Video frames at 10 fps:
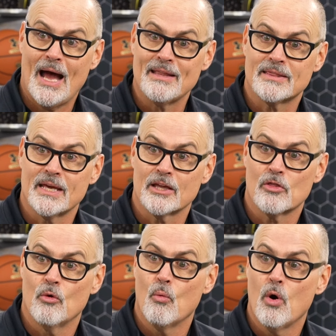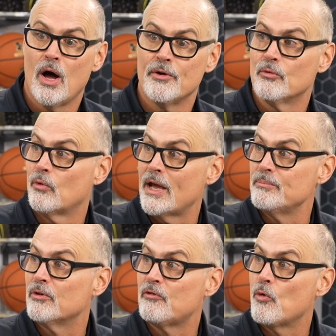I think the one
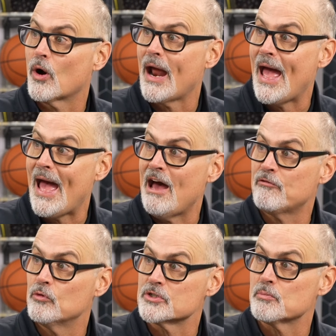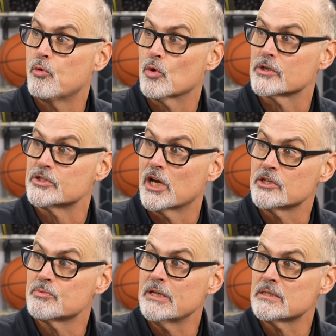right before half was a poor
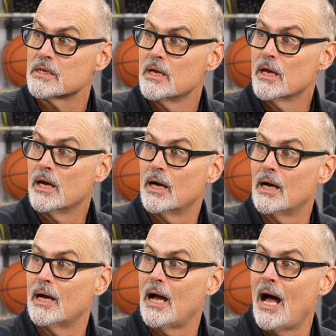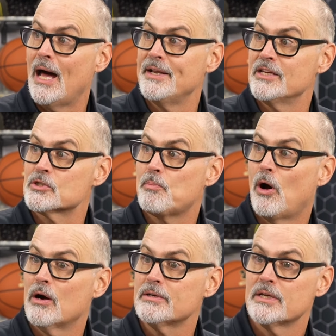judgment uh, on his
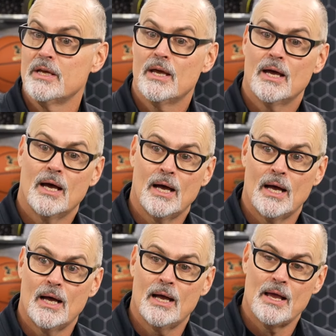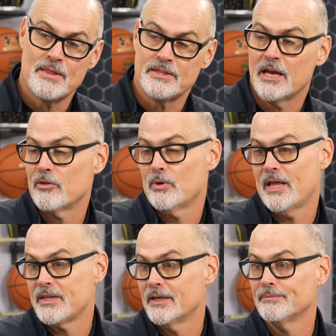part. Uh, and then the other one,
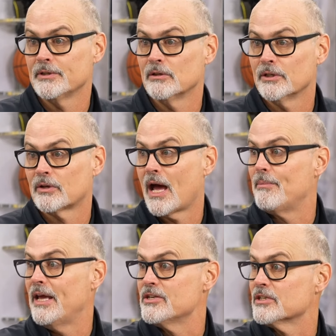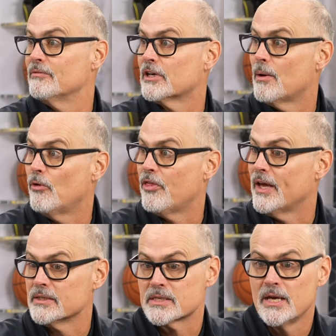I think, you know, a little combination of a couple
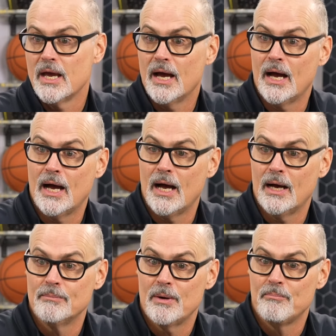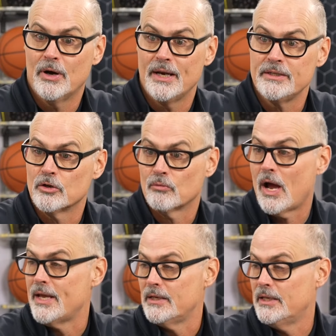things. Um, but you're
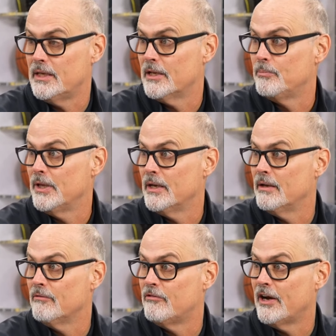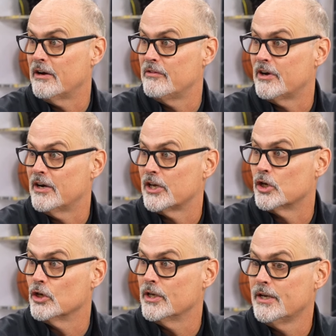right. He had been very, very
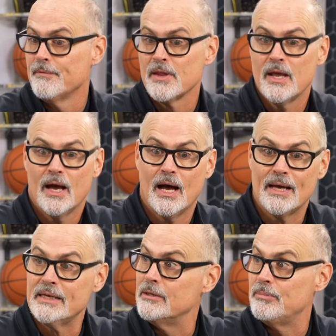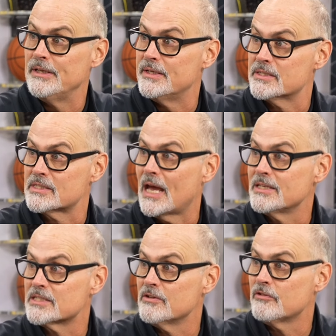good. Uh, he had been
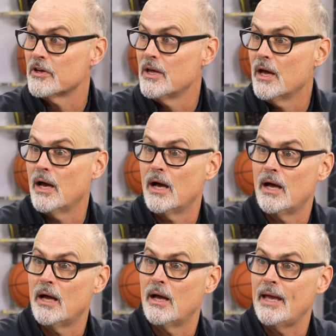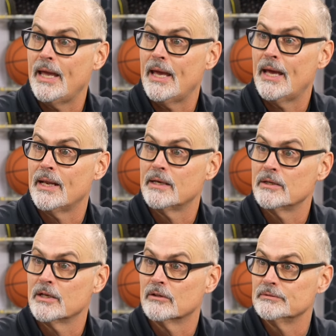decisive. Uh, and,
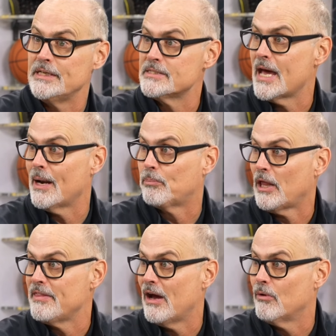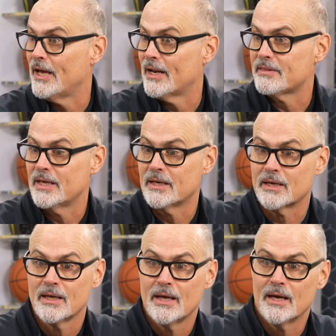you know, he's got to play that way. And I
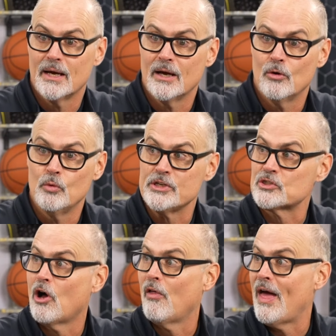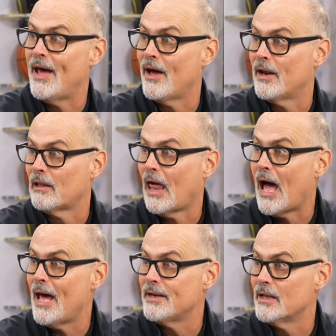think uh, we saw that on a
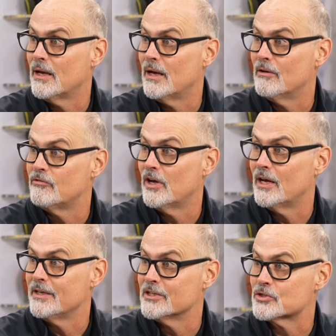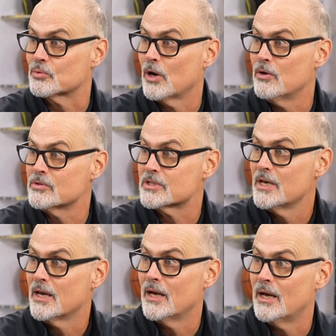lot of uh, his throws.
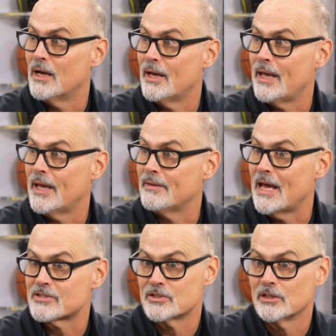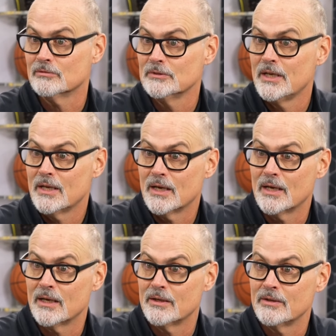and that's, you know,
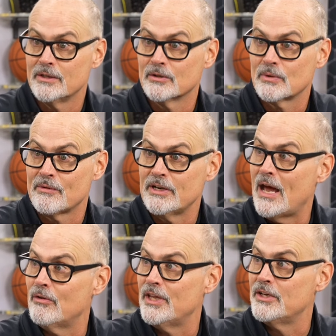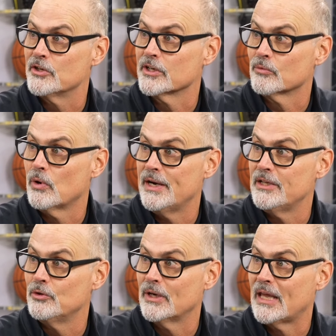uh, you know, every now and then you're going to run
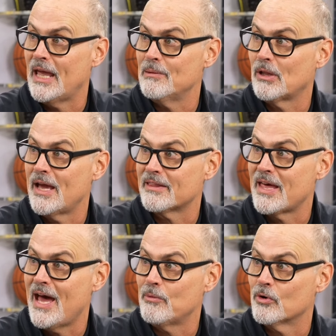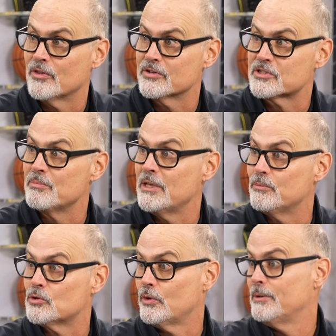into a game like that where there's some
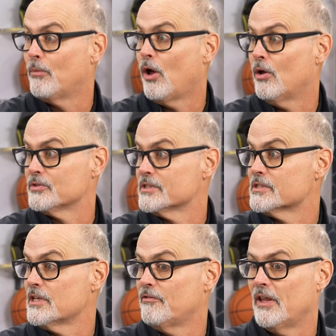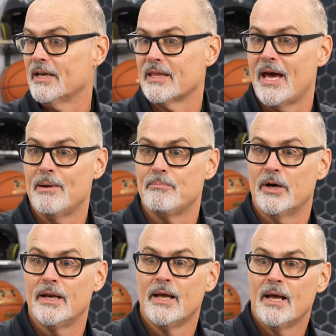in between balls and stuff like that.
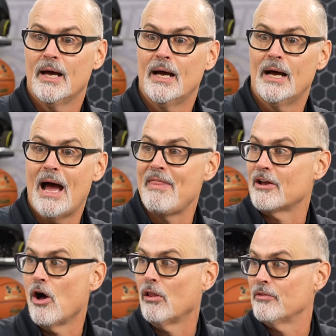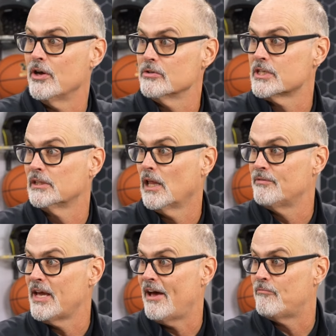But uh, I think all of those he'd
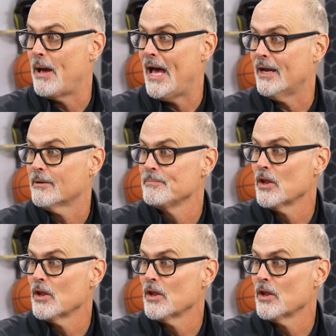love to have back.